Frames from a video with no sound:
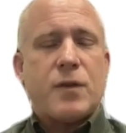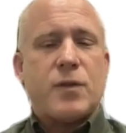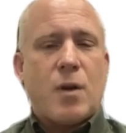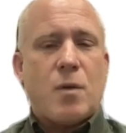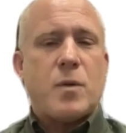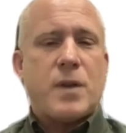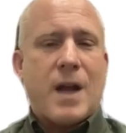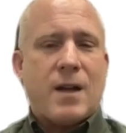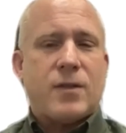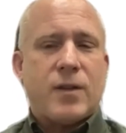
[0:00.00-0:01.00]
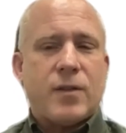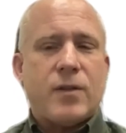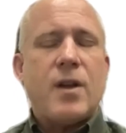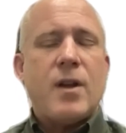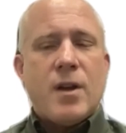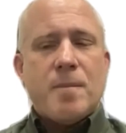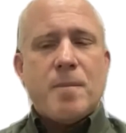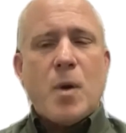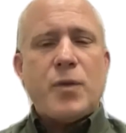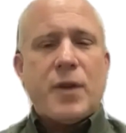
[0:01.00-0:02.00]
for someone with dialysis,
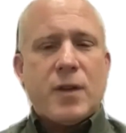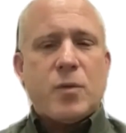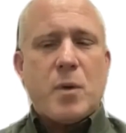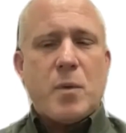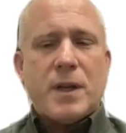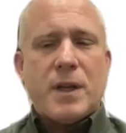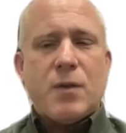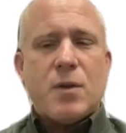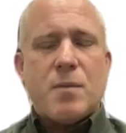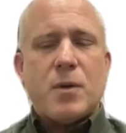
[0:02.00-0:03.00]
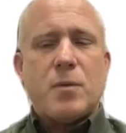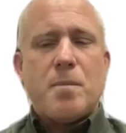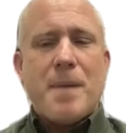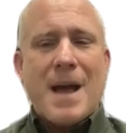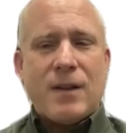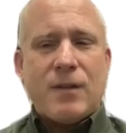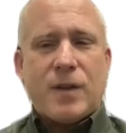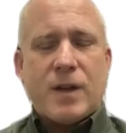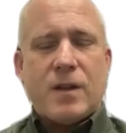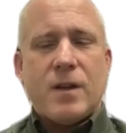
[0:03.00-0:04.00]
mostly because we want to give you the most
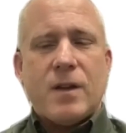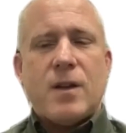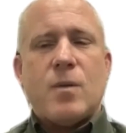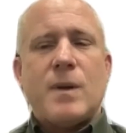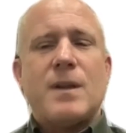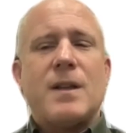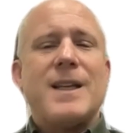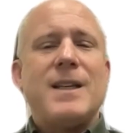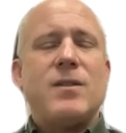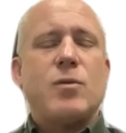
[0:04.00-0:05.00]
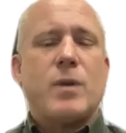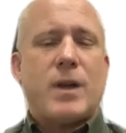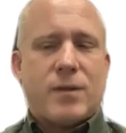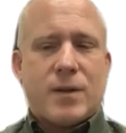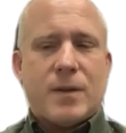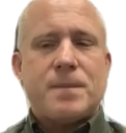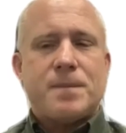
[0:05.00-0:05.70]
benefit with the least risk.